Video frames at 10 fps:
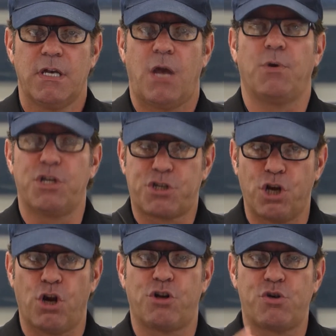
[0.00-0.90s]
and
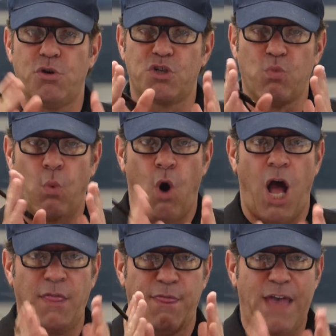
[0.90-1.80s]
return to his
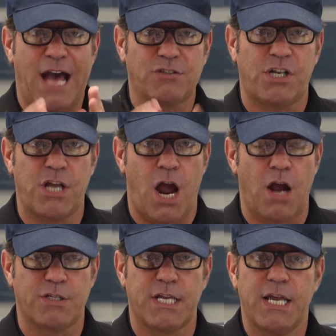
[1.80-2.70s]
1,000
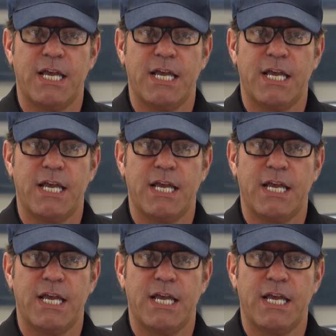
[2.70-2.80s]
yards,